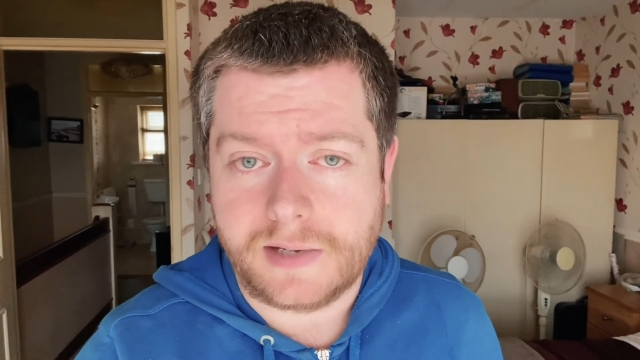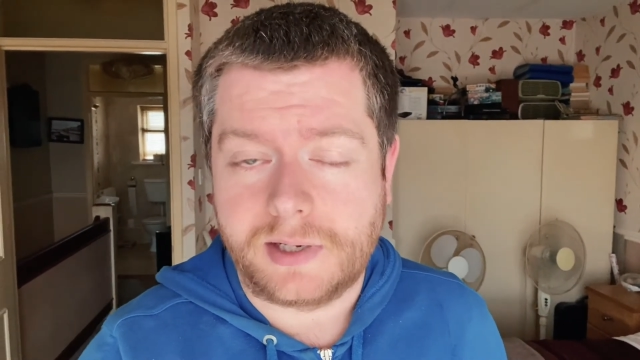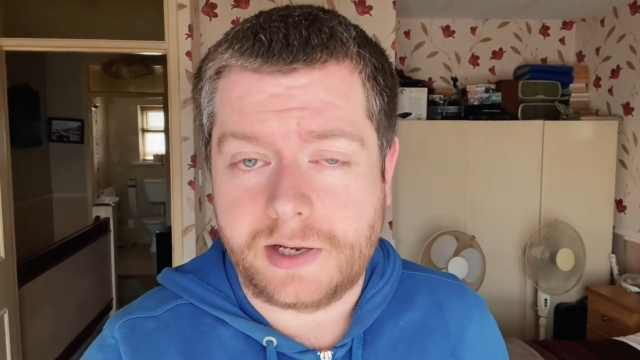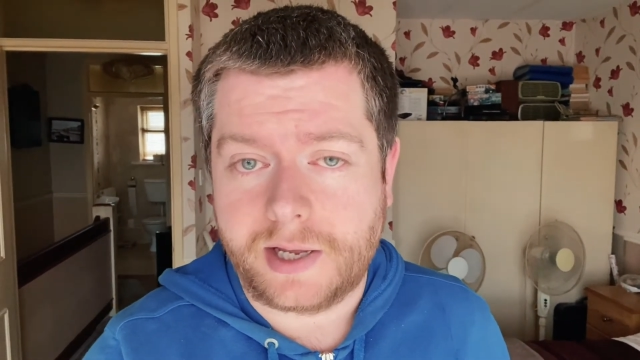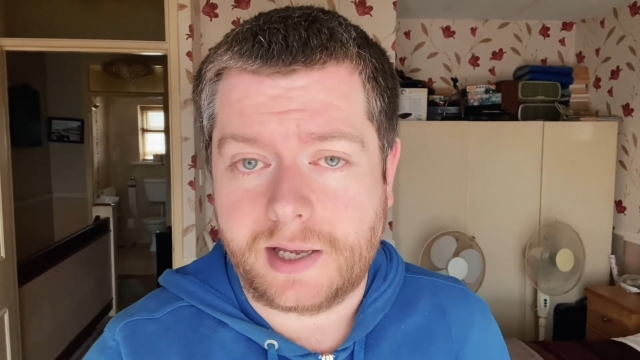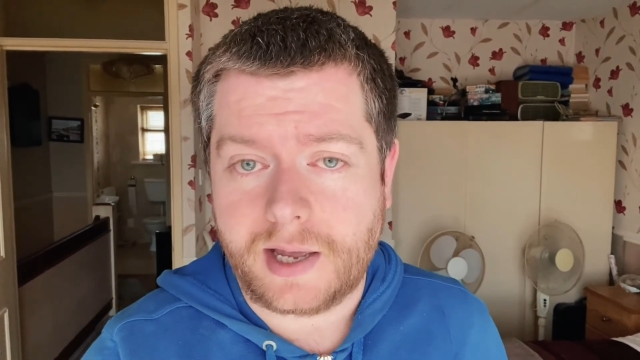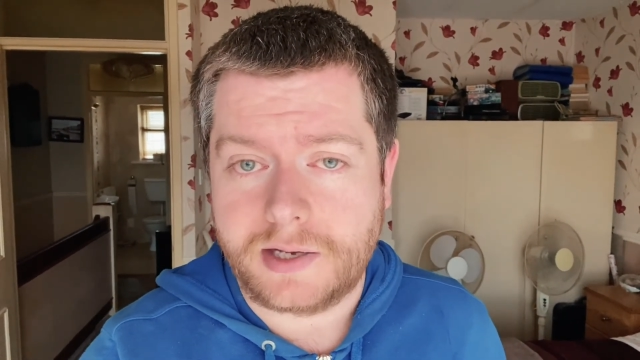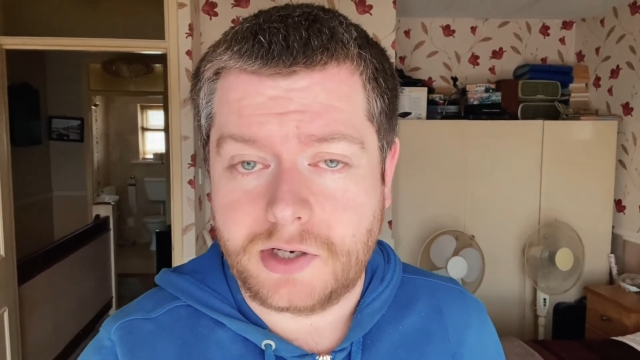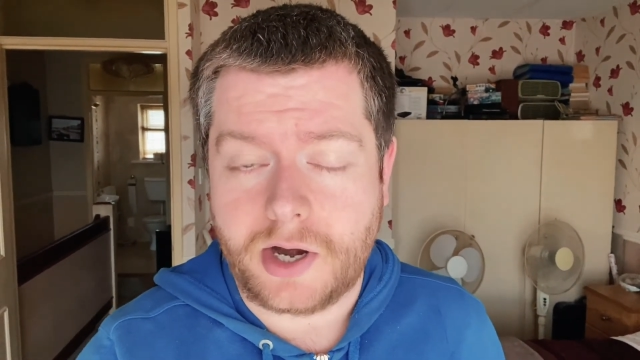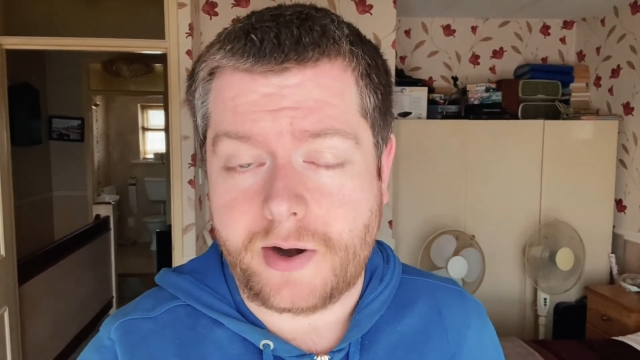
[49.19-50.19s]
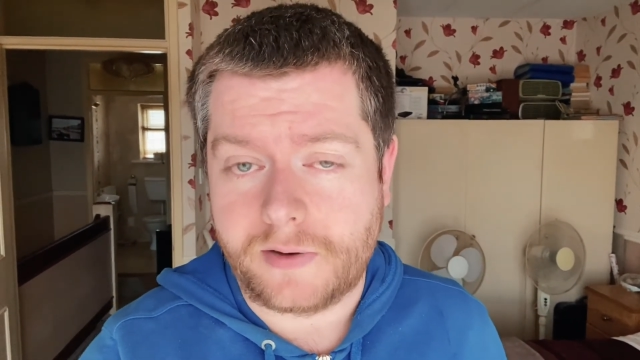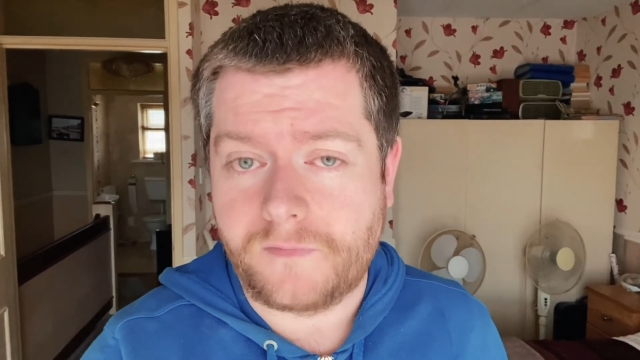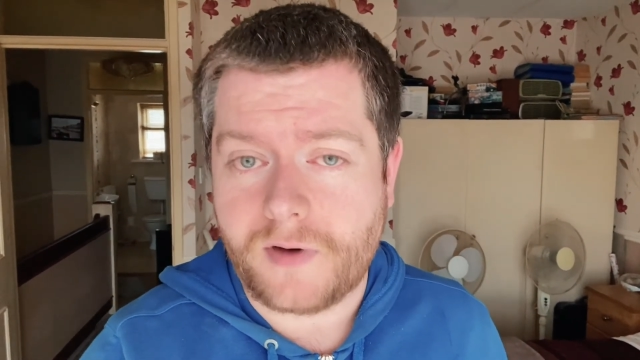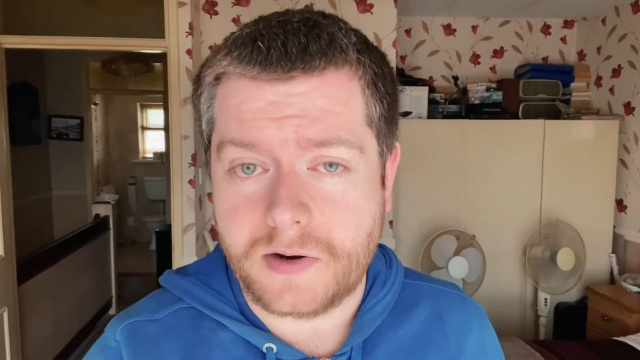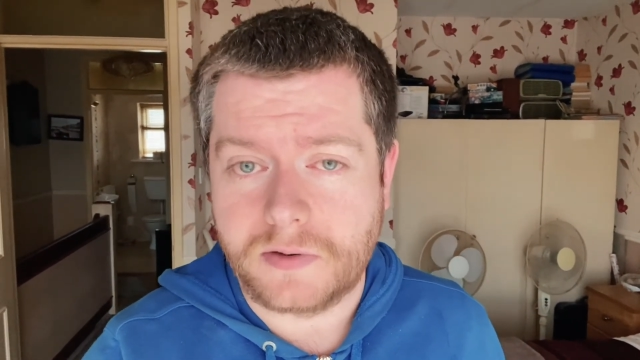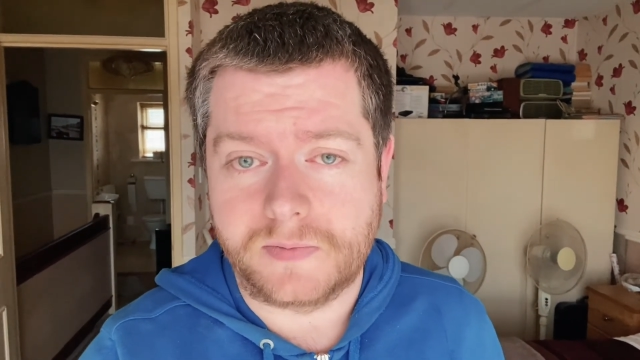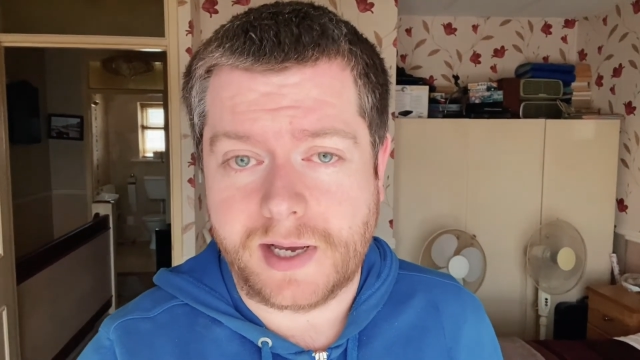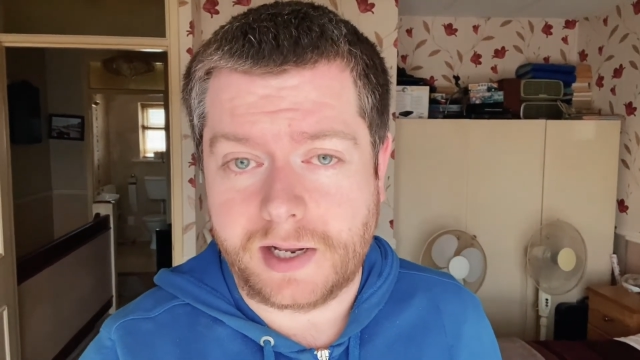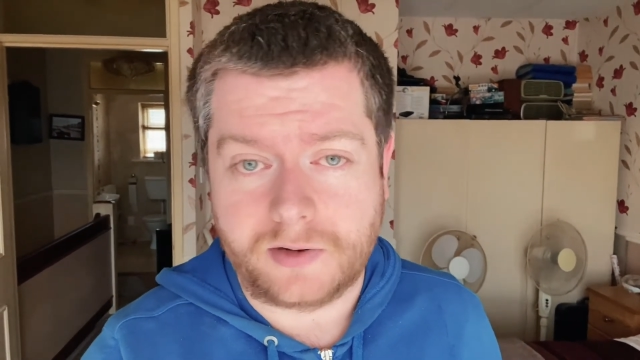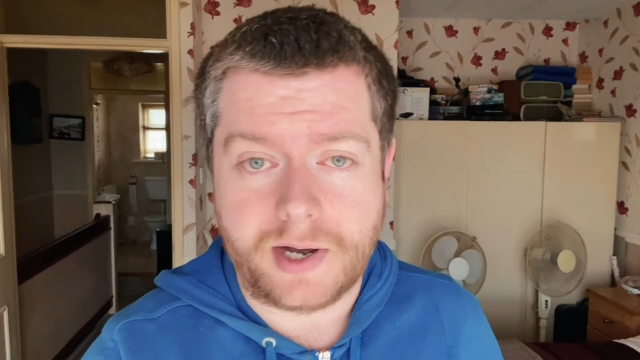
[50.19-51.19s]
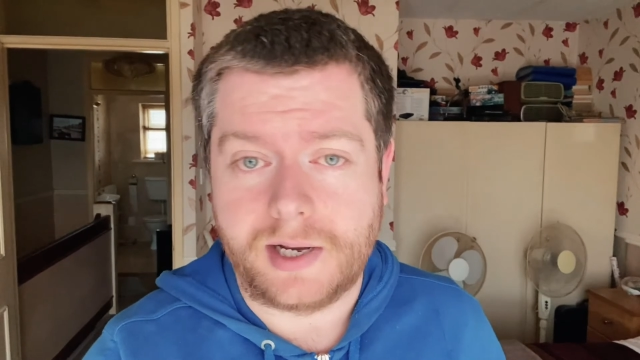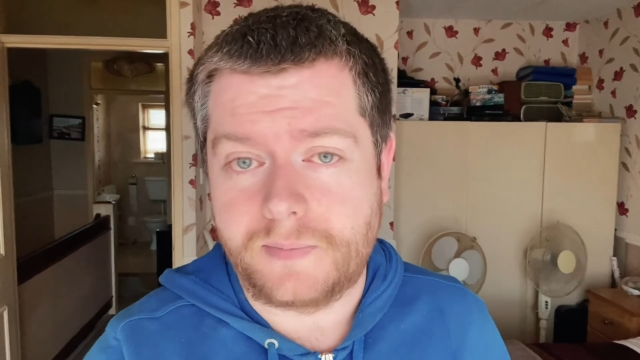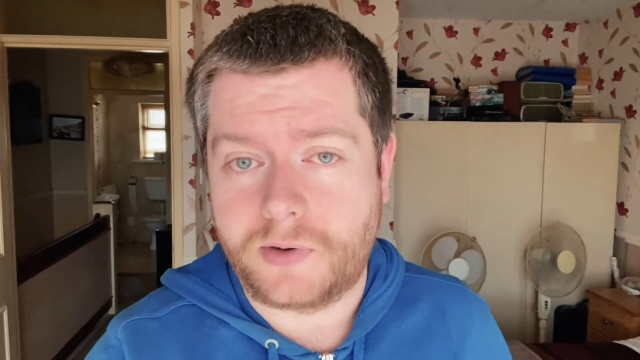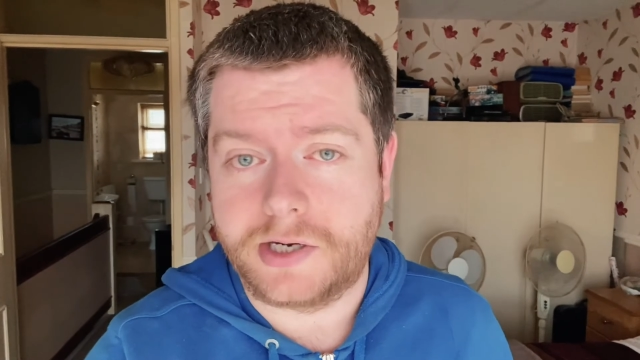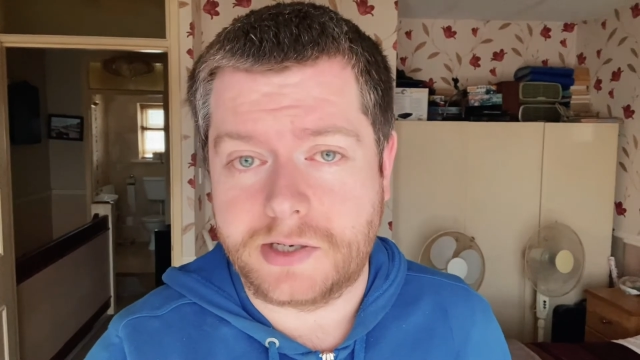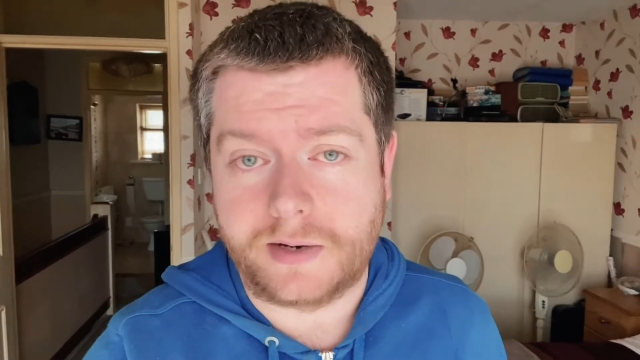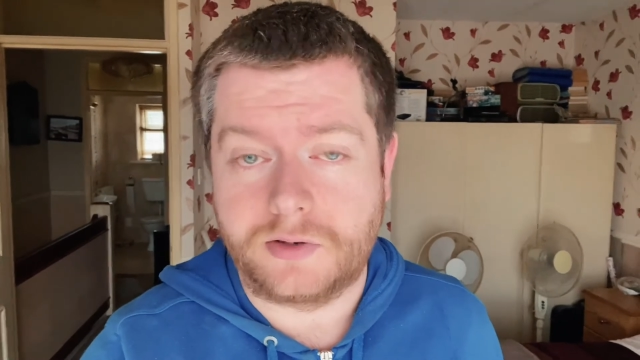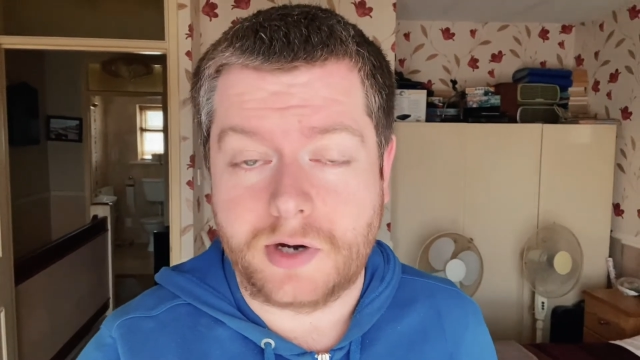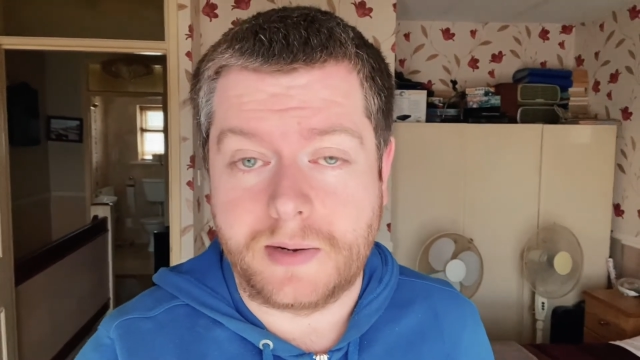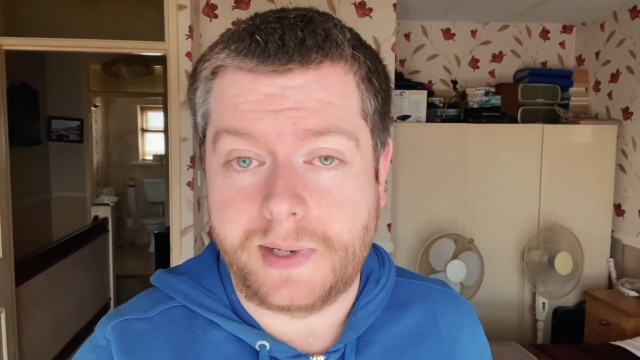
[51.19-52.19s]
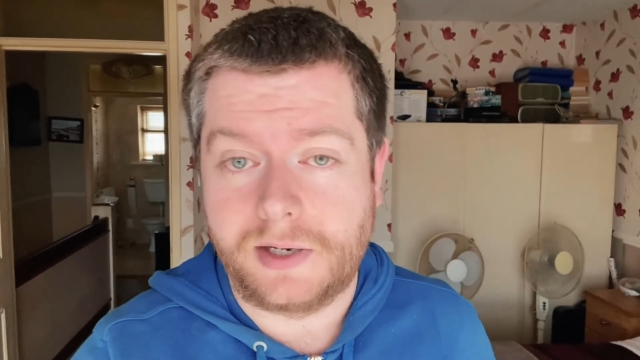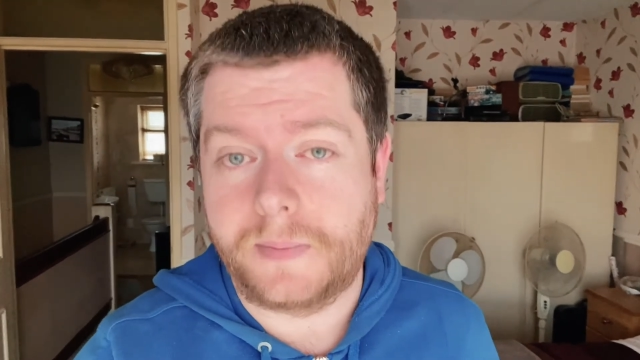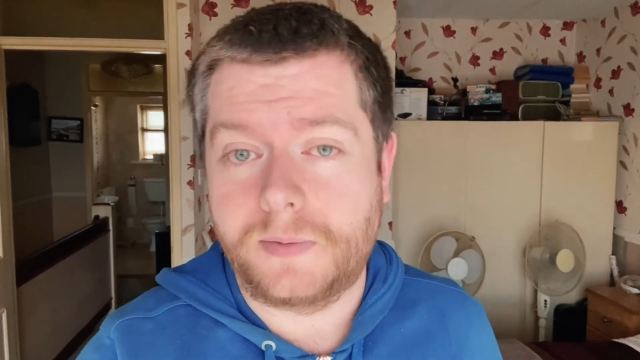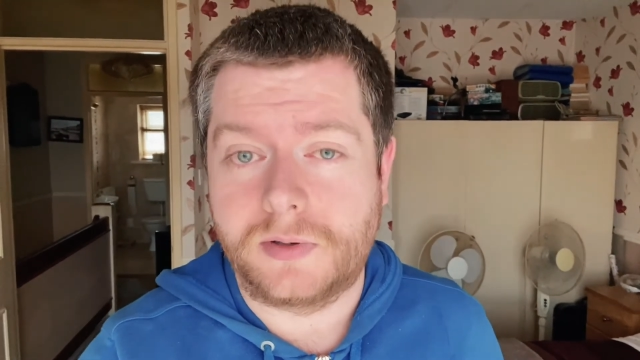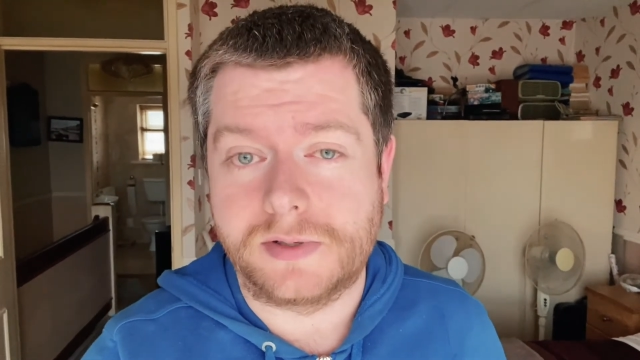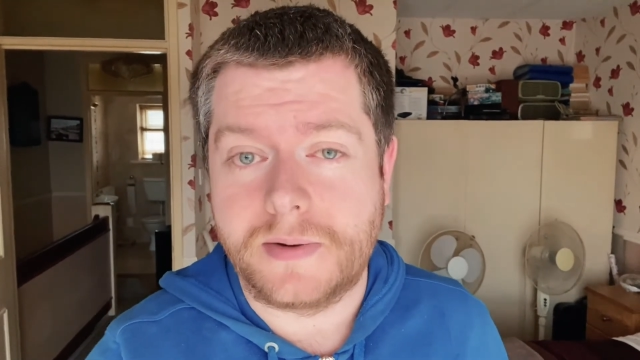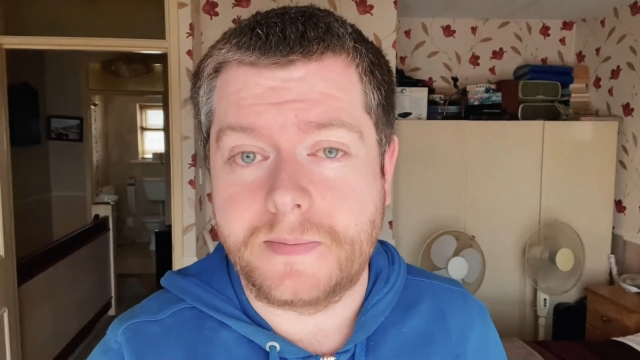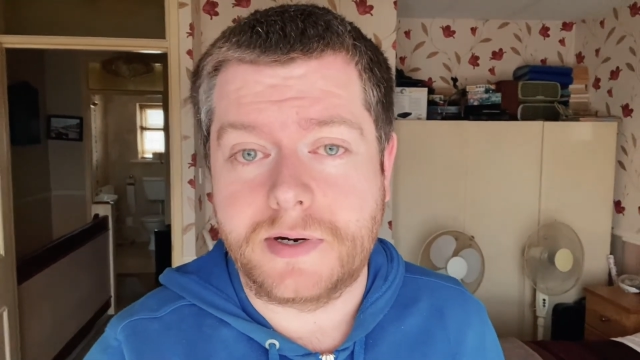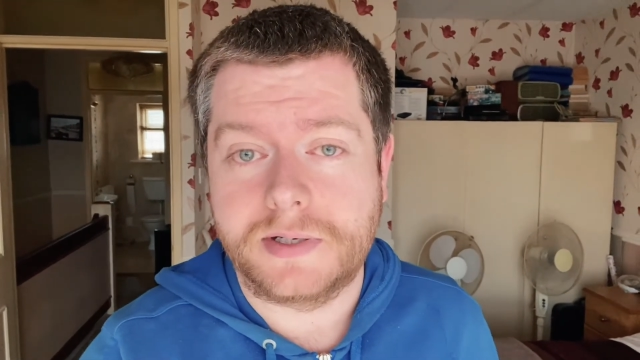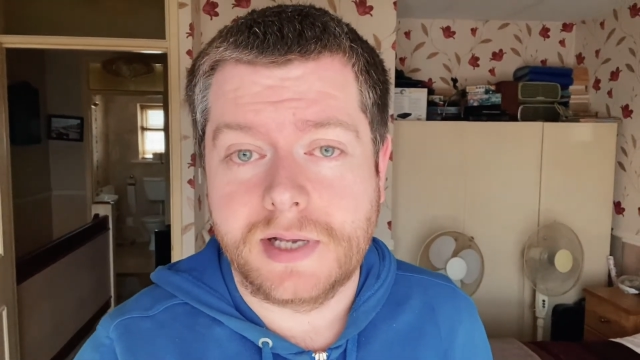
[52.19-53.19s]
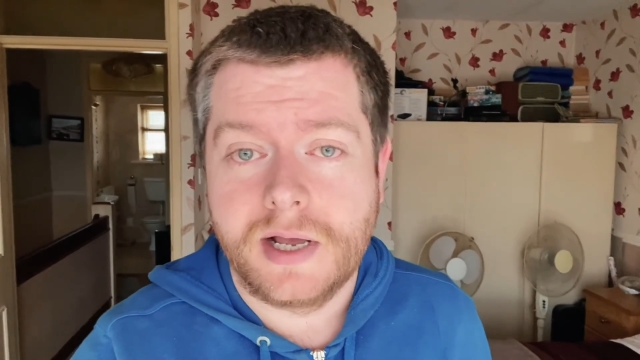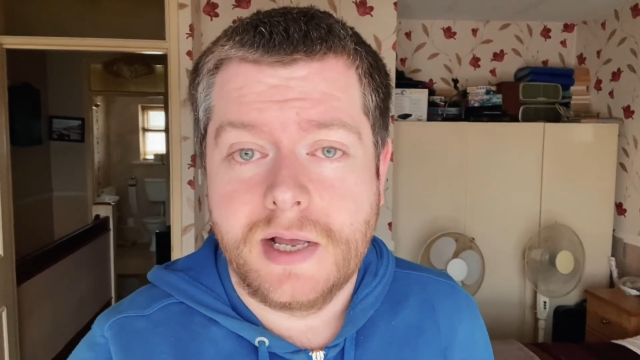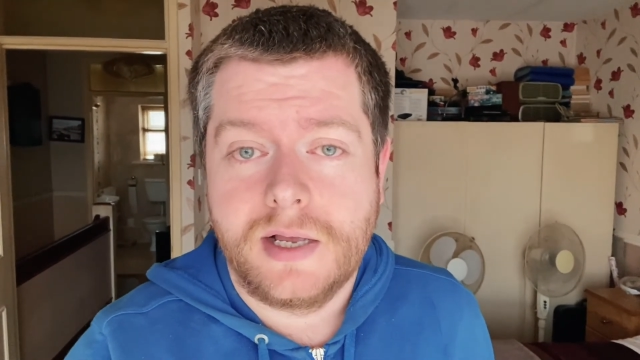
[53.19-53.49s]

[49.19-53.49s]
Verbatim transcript: Give it a like, share and a follow as well. I greatly appreciate it. I'm trying to build up those numbers.